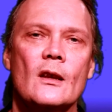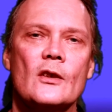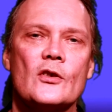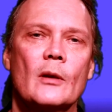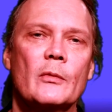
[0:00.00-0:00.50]

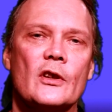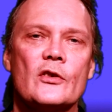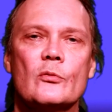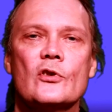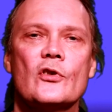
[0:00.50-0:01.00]
So I'm going to
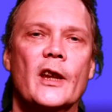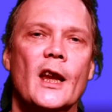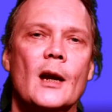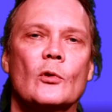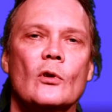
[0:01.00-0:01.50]
switch the
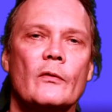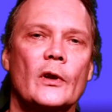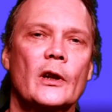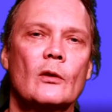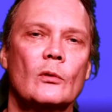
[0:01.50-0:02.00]
camera
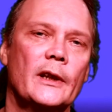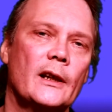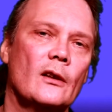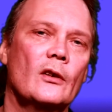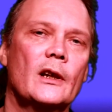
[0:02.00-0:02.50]
over here. We'll
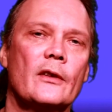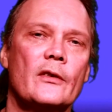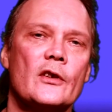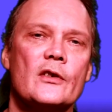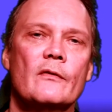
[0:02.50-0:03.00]
take a look at
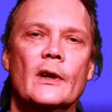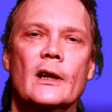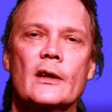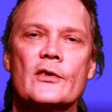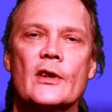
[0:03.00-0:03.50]
this
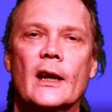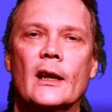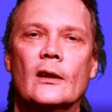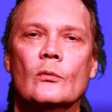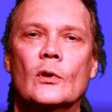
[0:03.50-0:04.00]
device
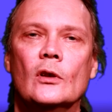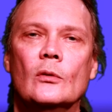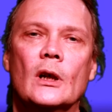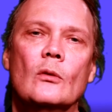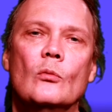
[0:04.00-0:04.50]
and
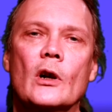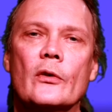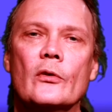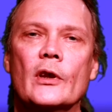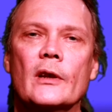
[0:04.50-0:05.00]
we'll uh,
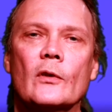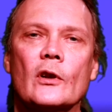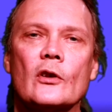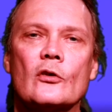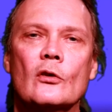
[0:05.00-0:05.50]
walk through the
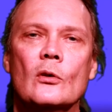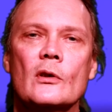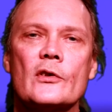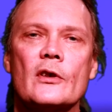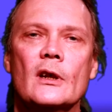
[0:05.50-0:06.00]
different
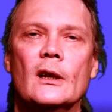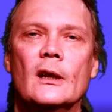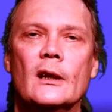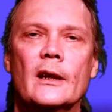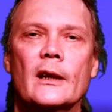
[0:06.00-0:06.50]
controls
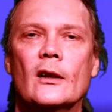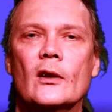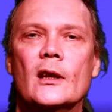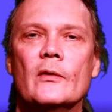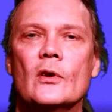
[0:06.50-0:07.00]
and
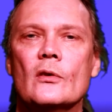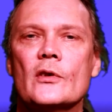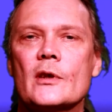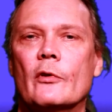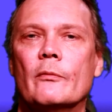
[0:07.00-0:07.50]
I'll give you
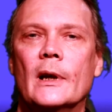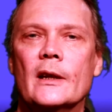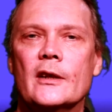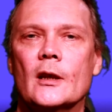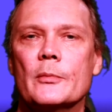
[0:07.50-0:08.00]
some of
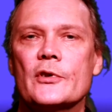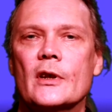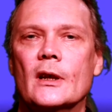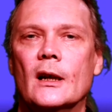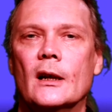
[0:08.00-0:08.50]
my tips
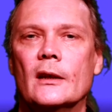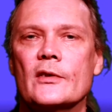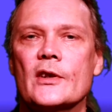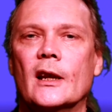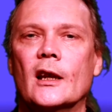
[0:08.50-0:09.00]
on
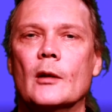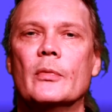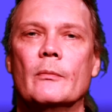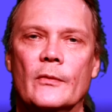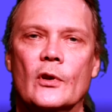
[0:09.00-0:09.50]
setting
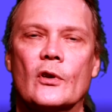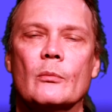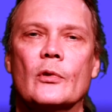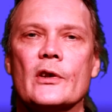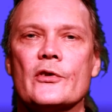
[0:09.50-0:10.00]
up your
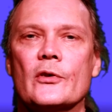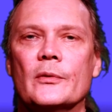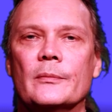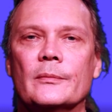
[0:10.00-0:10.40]
compressor.